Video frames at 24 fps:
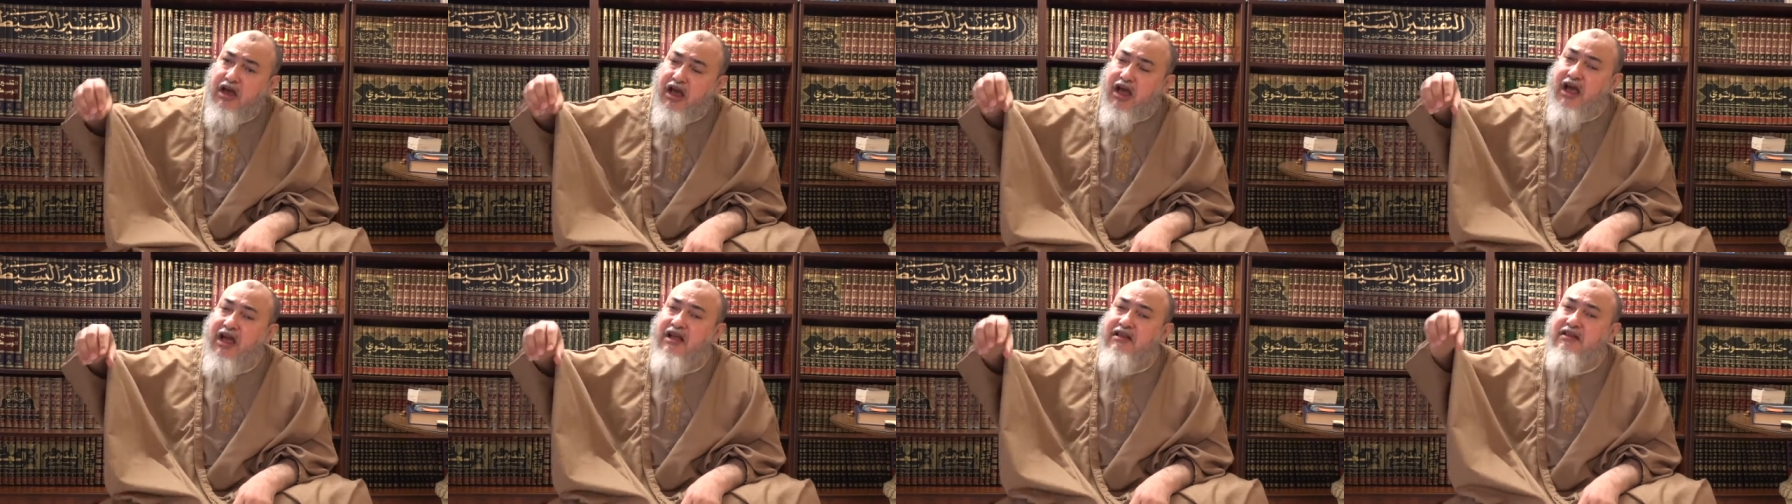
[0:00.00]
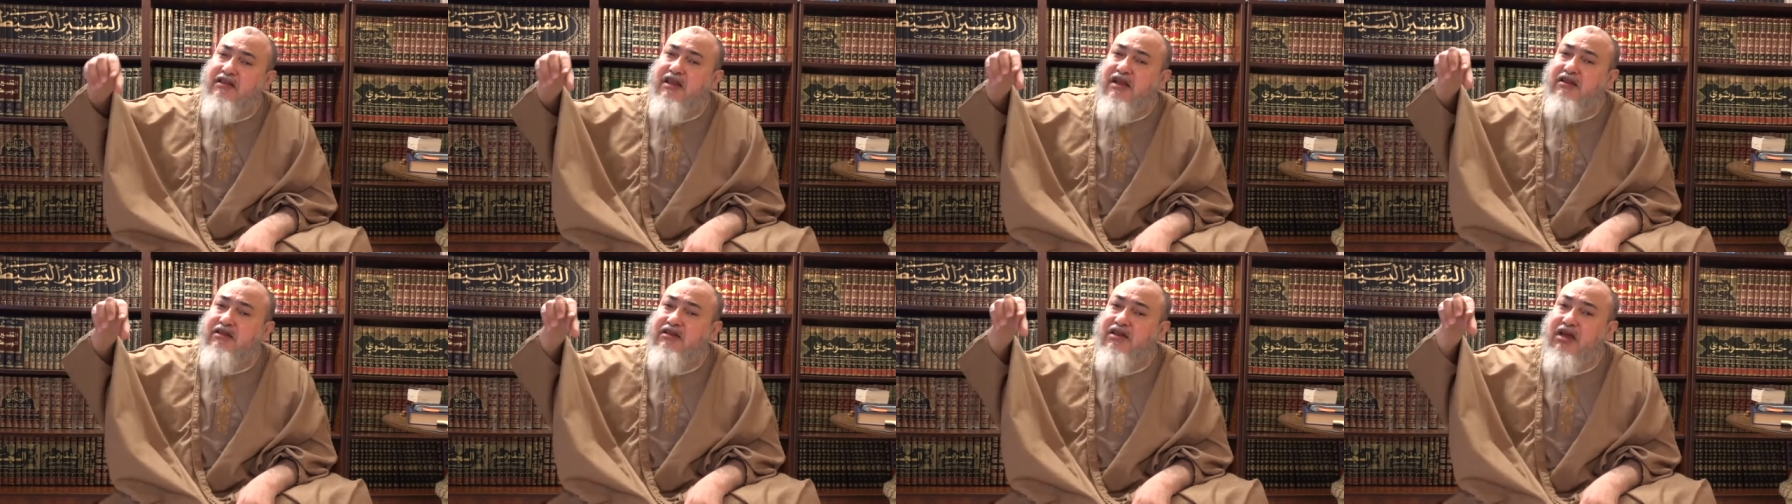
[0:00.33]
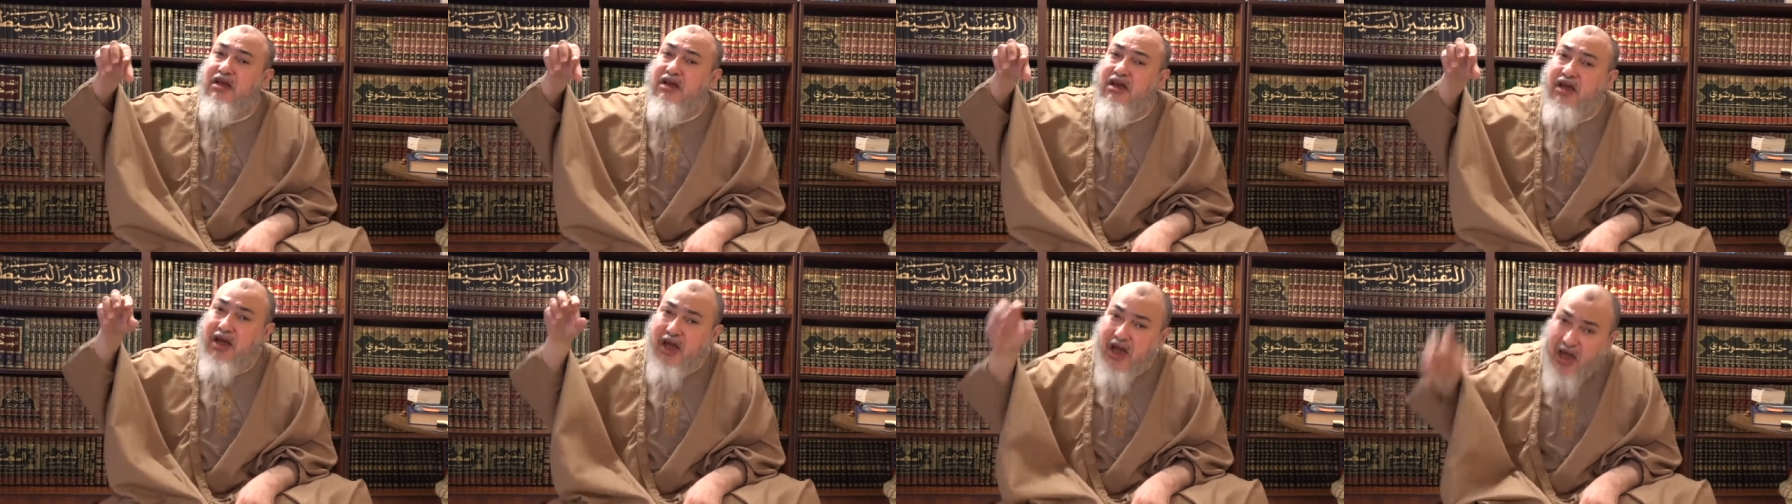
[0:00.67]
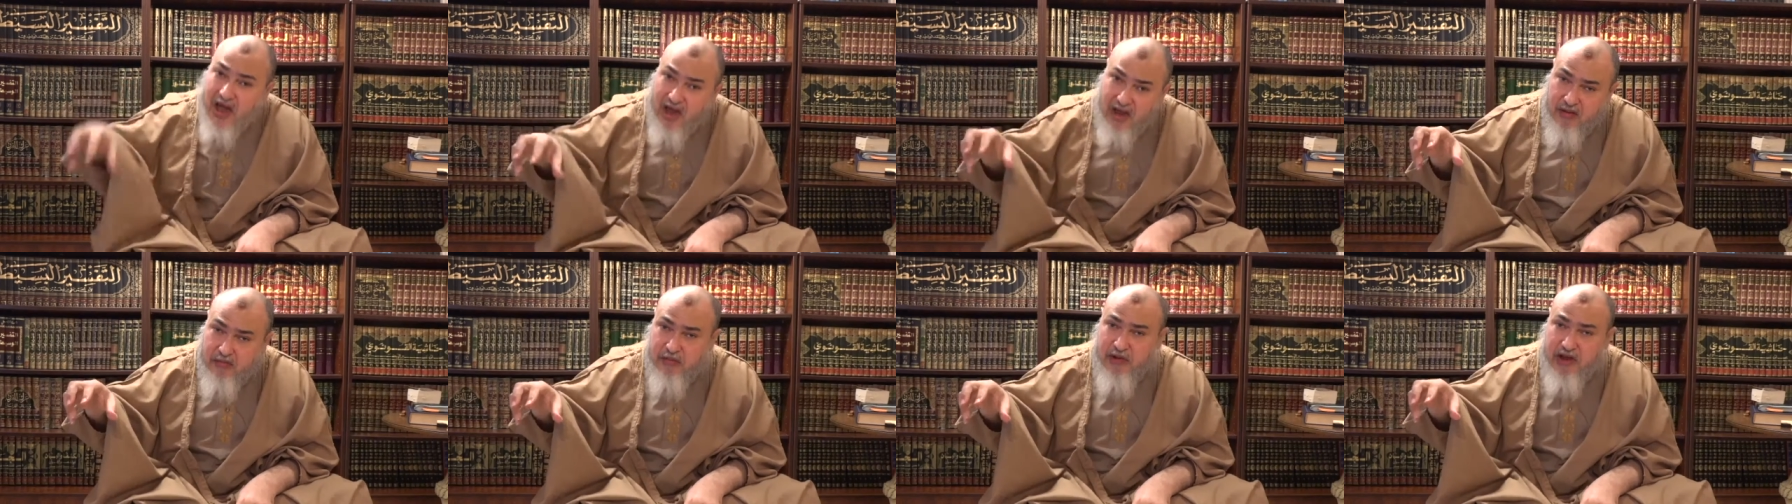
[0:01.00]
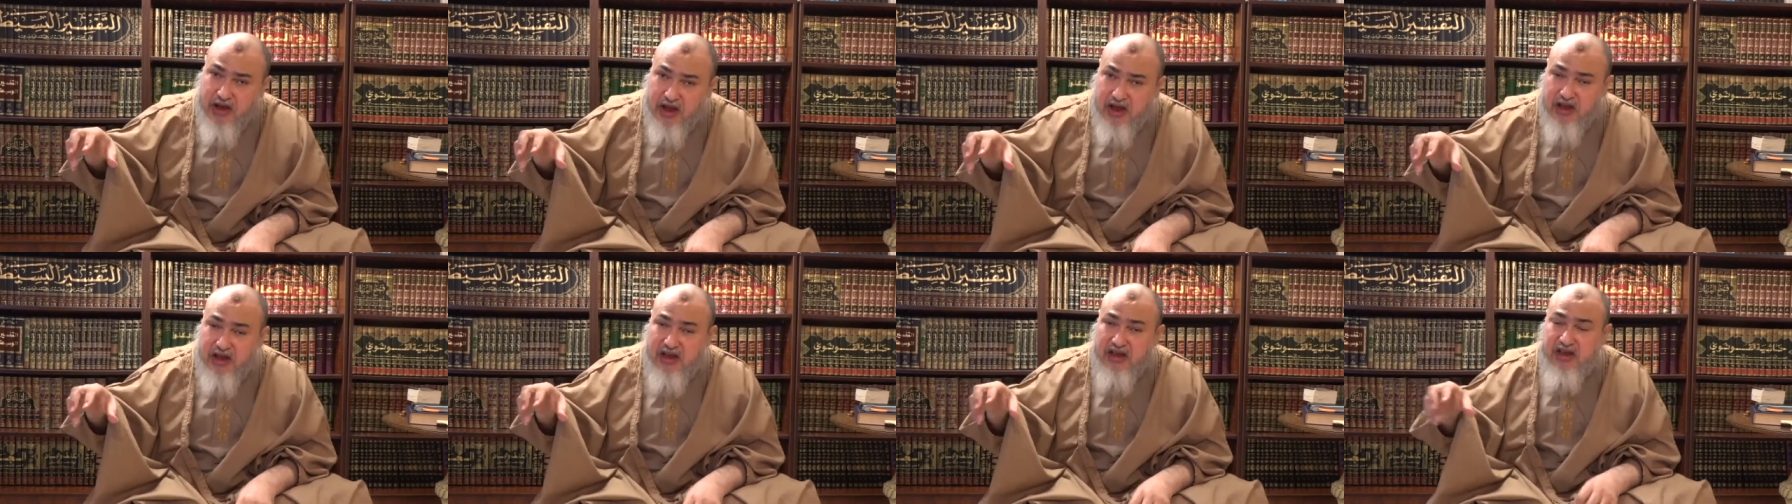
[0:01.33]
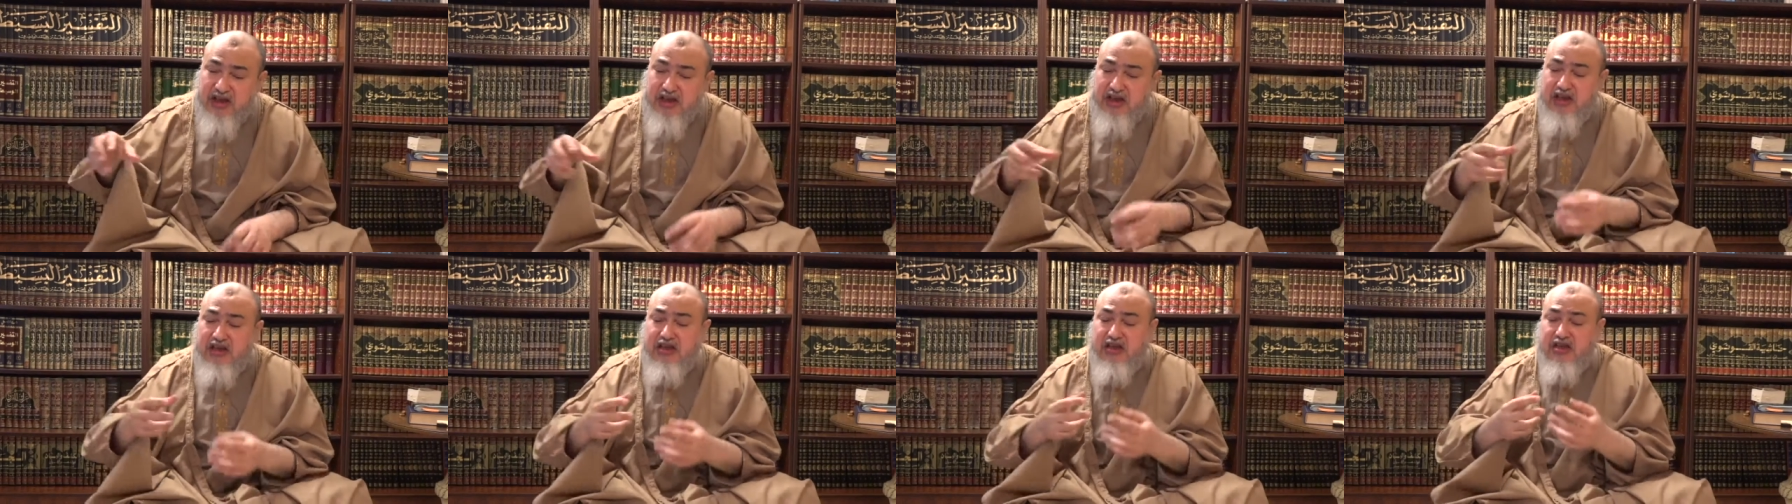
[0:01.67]
and that the Kaaba
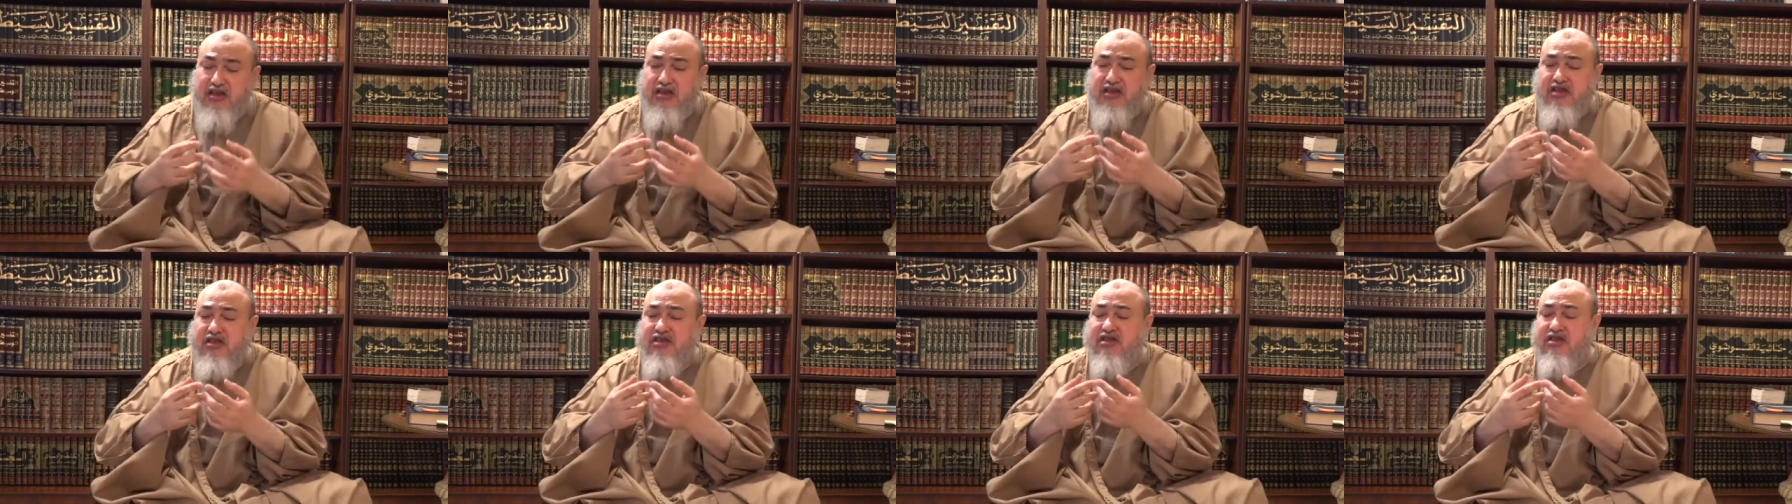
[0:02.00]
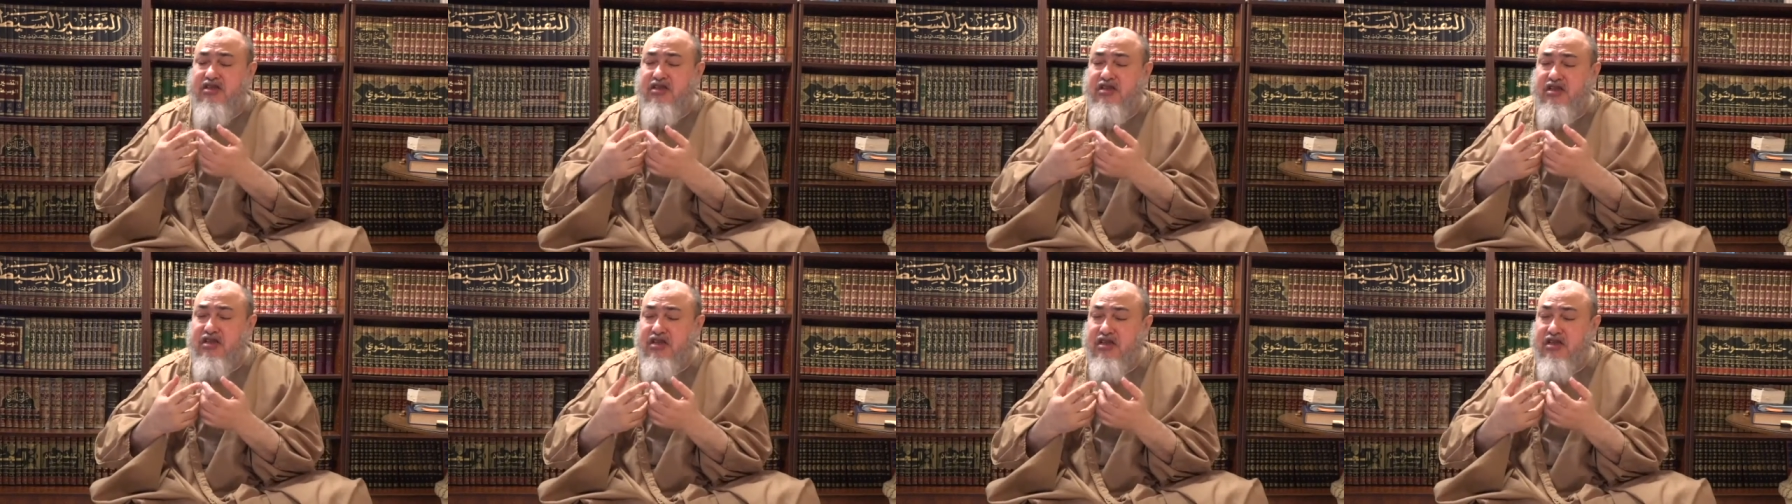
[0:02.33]
is